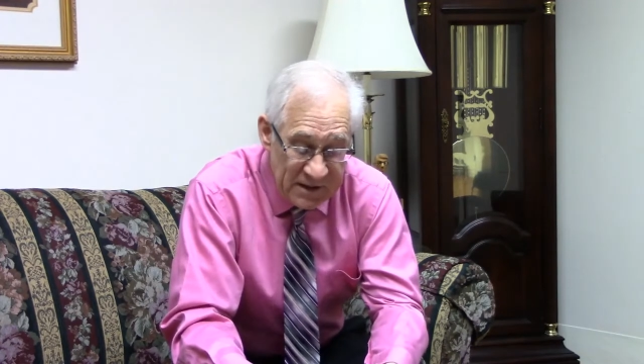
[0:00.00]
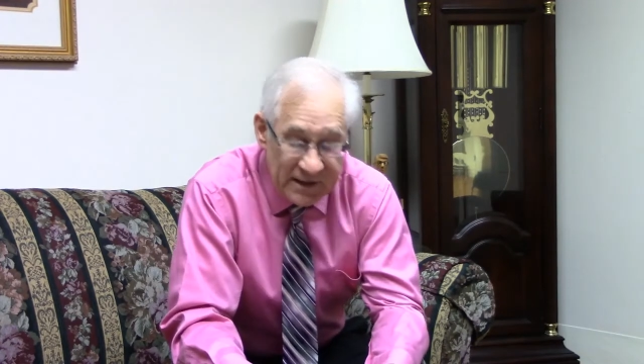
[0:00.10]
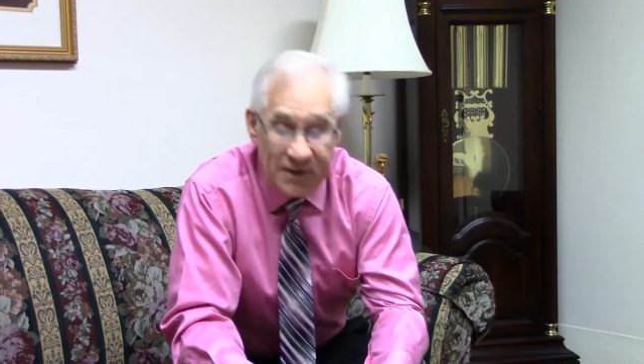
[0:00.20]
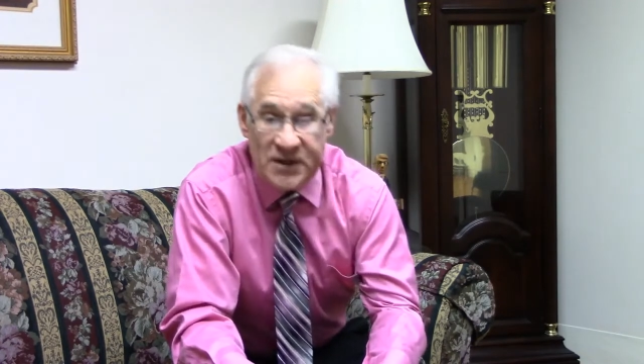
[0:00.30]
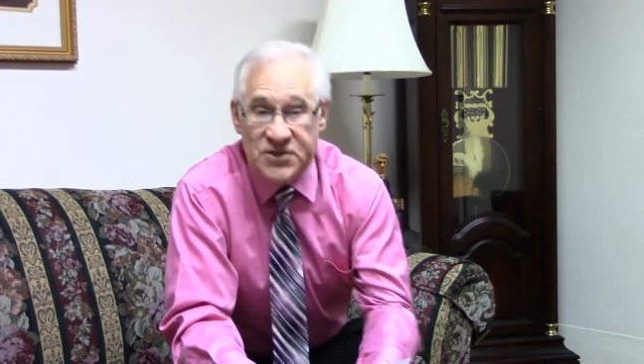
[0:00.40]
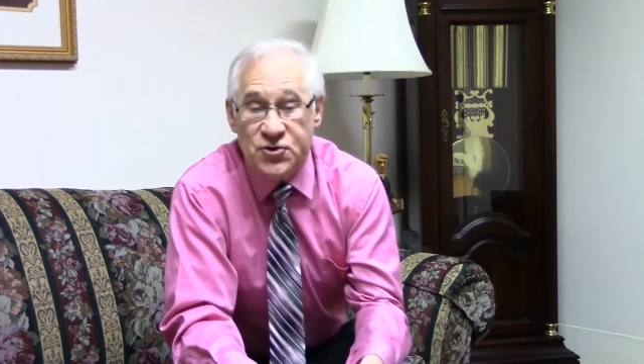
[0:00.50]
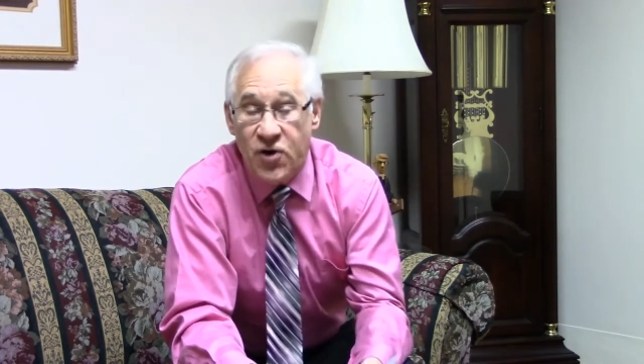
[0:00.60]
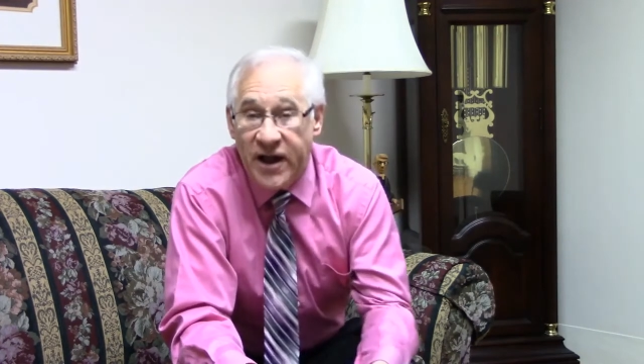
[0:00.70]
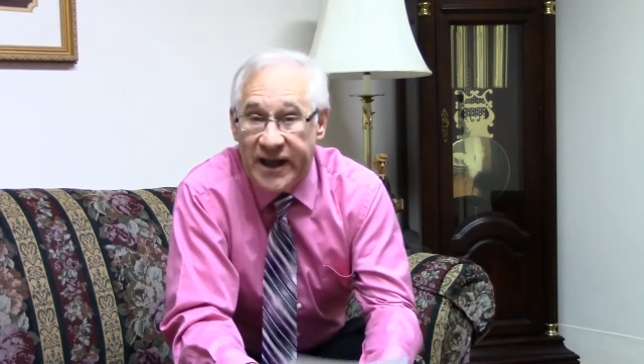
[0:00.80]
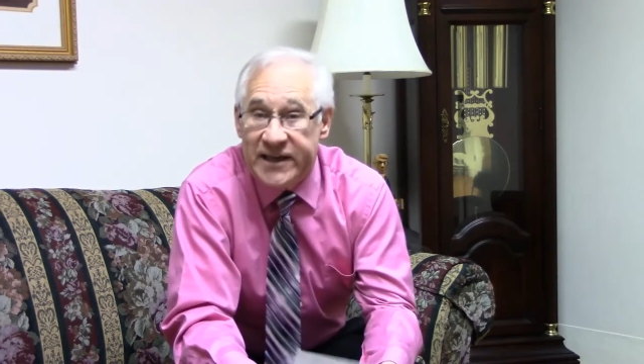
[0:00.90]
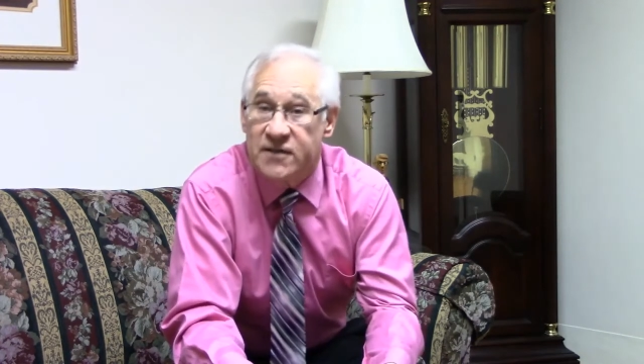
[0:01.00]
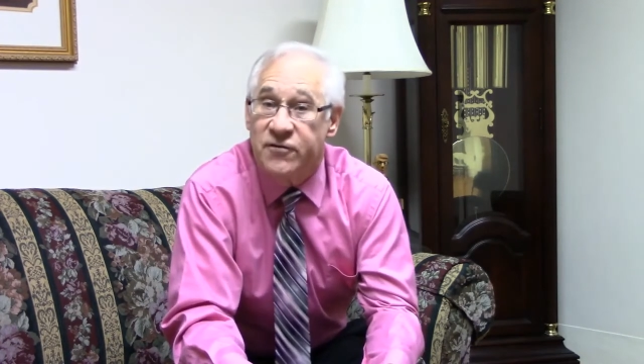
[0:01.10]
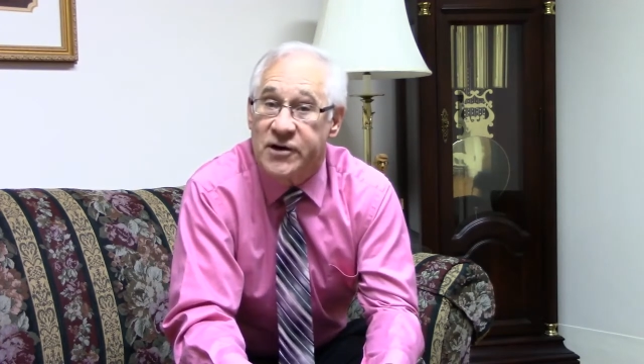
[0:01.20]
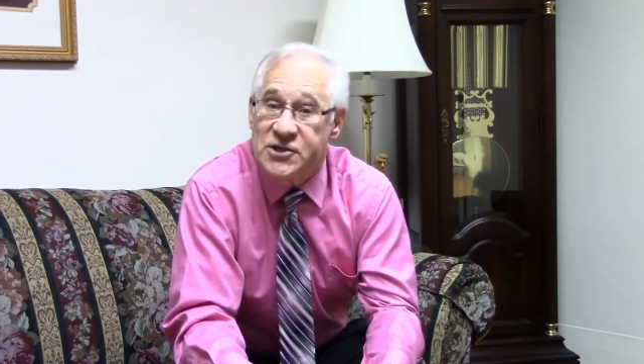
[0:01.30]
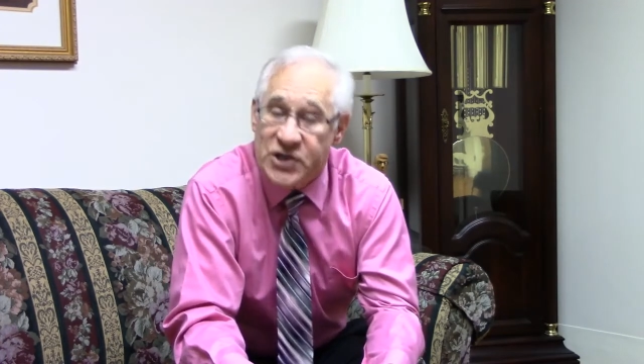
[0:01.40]
In these trying and
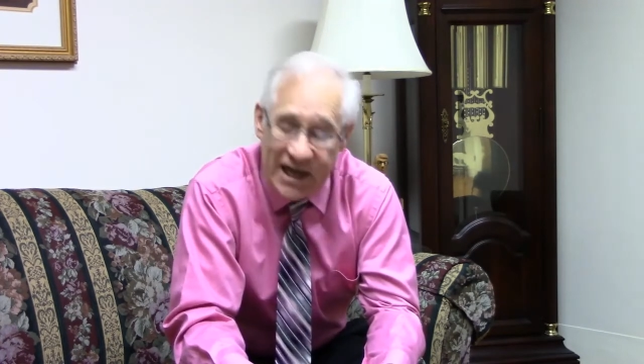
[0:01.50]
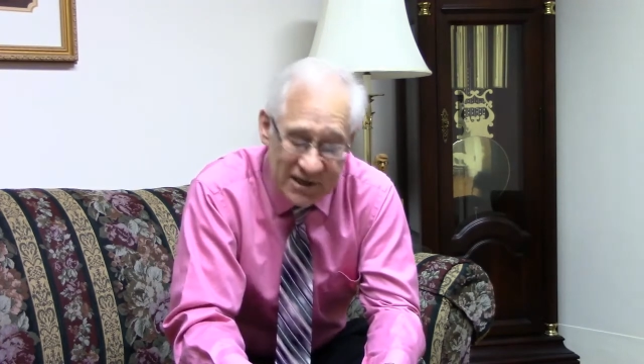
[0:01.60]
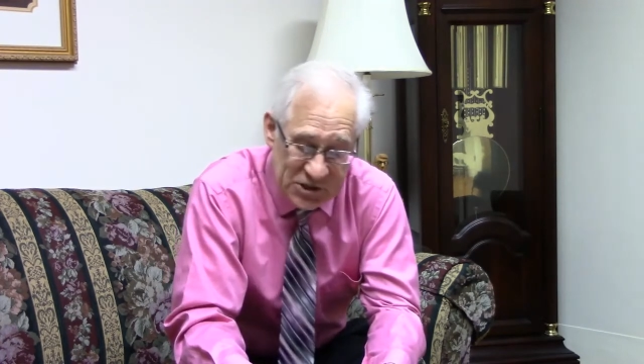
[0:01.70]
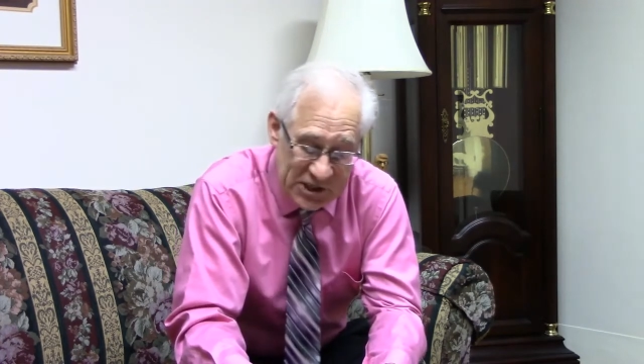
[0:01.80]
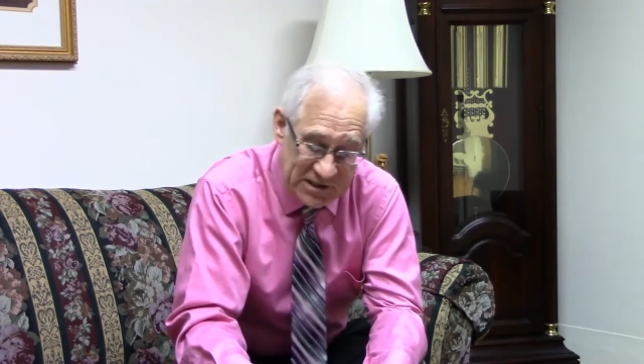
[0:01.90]
very challenging